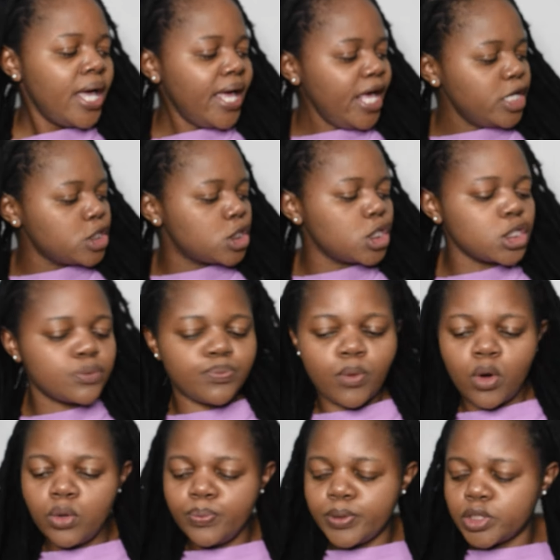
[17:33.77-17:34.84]
Is this
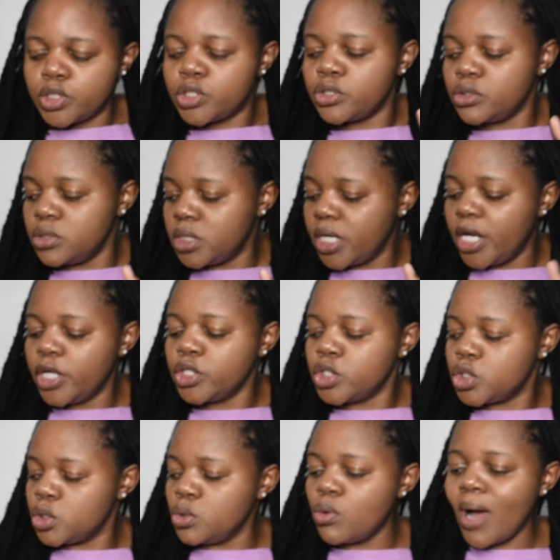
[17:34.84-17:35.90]
bone protruding?
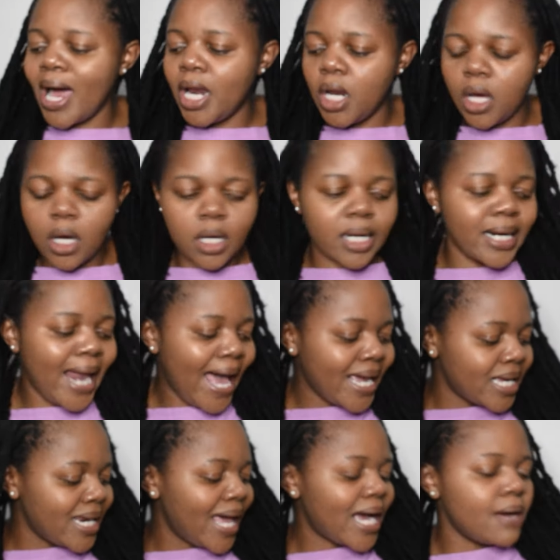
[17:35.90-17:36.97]
Do I look
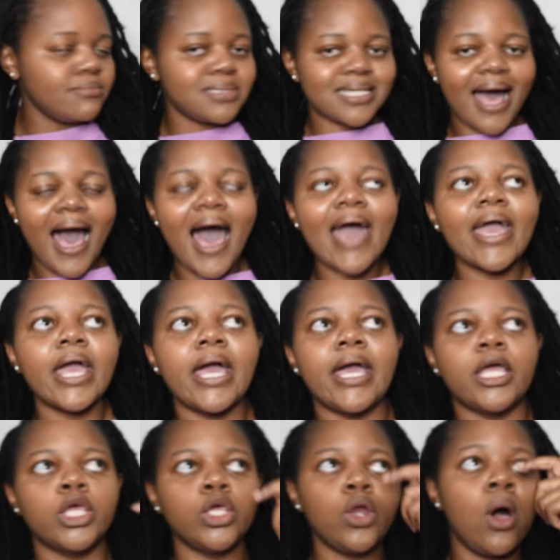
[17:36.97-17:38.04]
like I'm
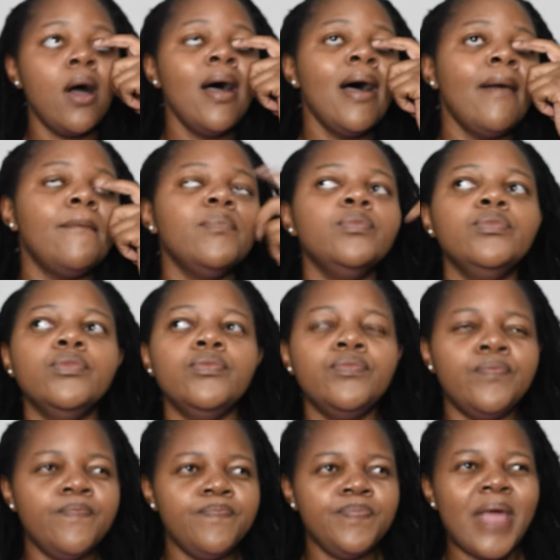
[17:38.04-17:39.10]
dying? You know,
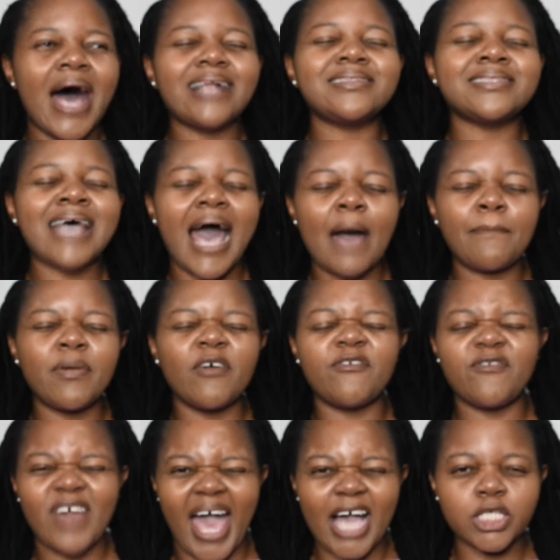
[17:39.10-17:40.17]
that type
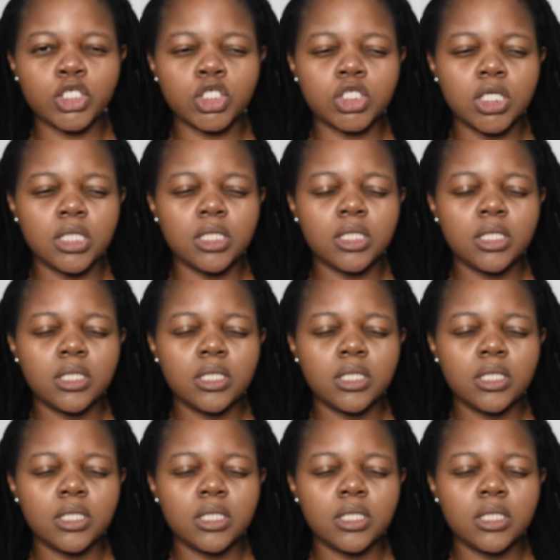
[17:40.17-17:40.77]
of fashion.